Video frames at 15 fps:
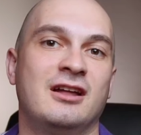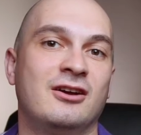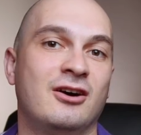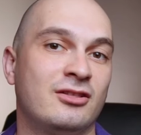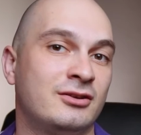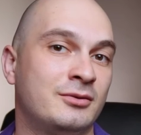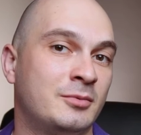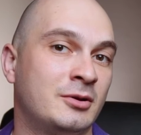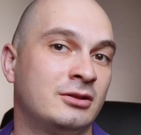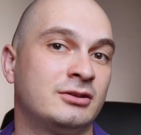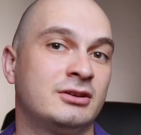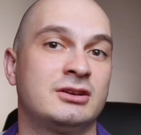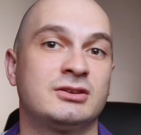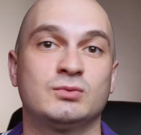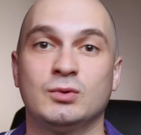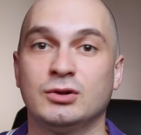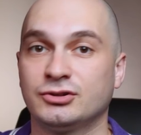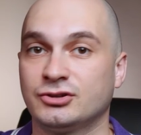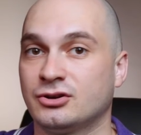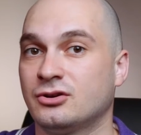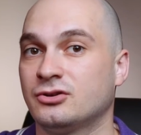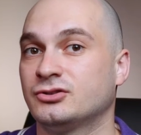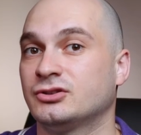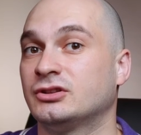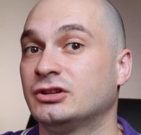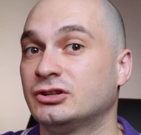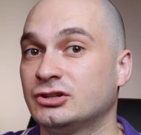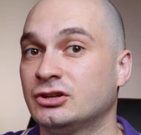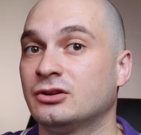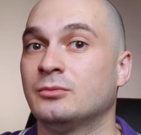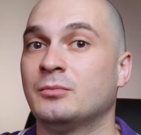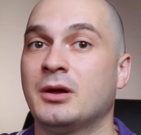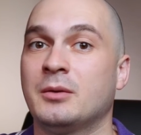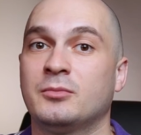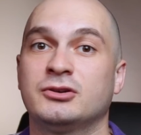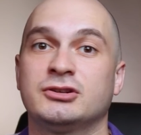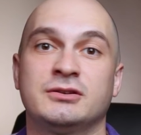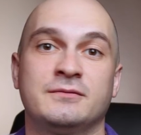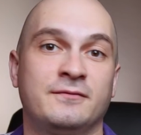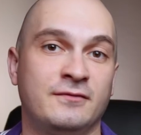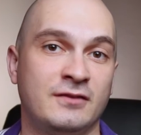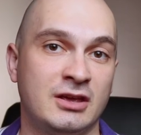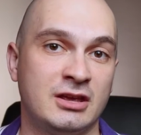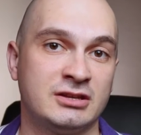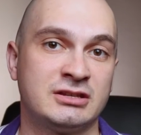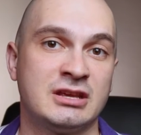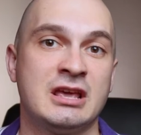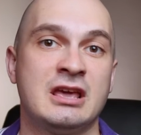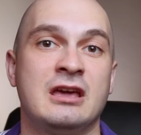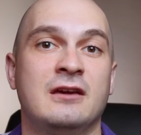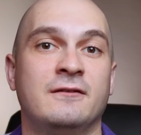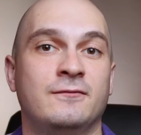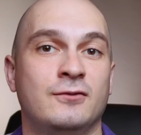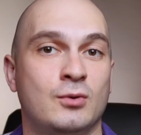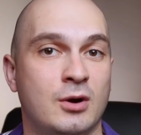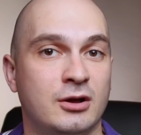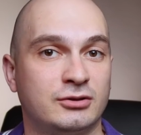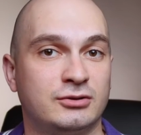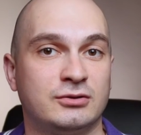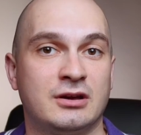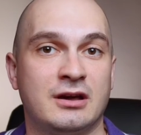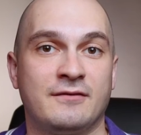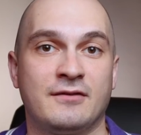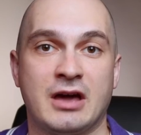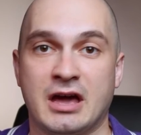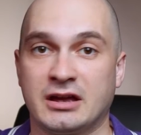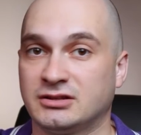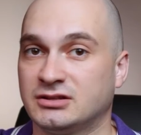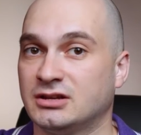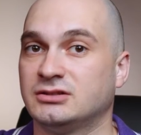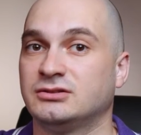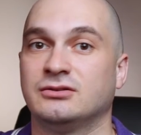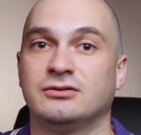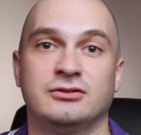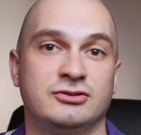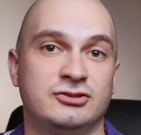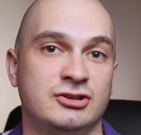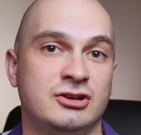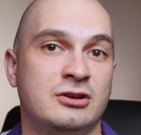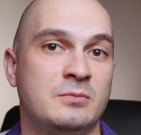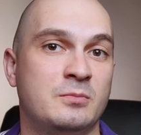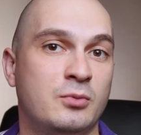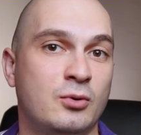and other buildings will charge additional membership fees if you want to have access to the gym,